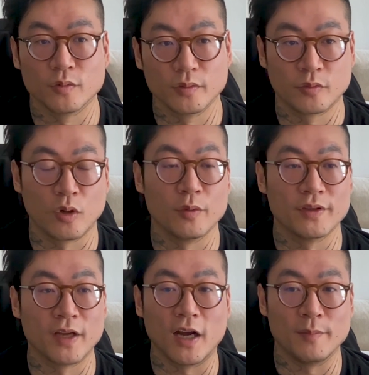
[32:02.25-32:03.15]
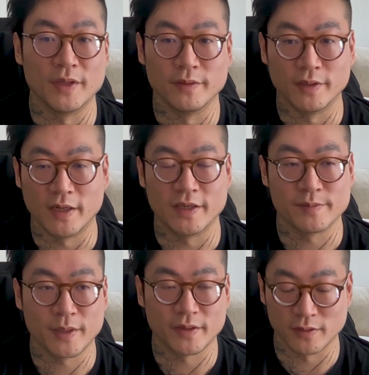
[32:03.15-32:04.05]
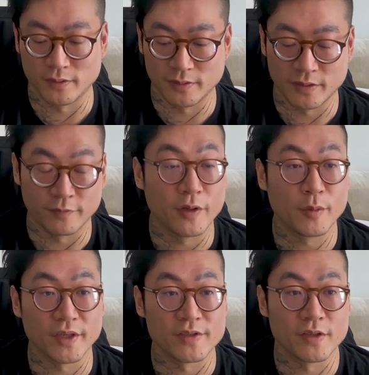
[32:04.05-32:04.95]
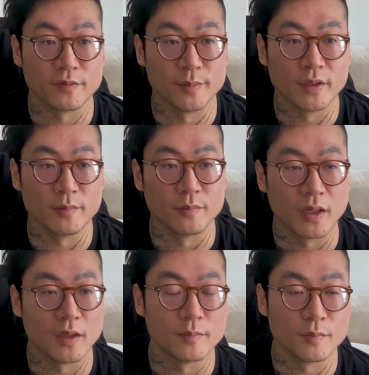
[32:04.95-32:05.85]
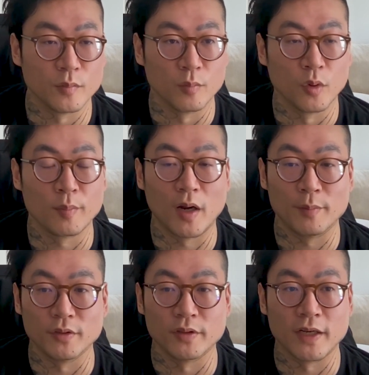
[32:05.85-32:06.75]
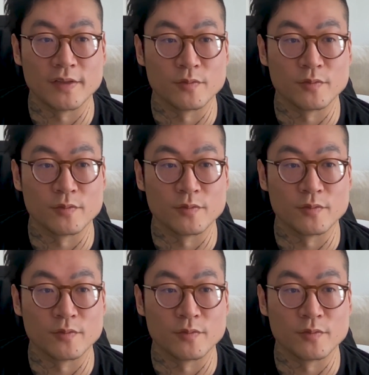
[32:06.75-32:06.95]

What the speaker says: grow with time, and I expect the framework itself to become more popular as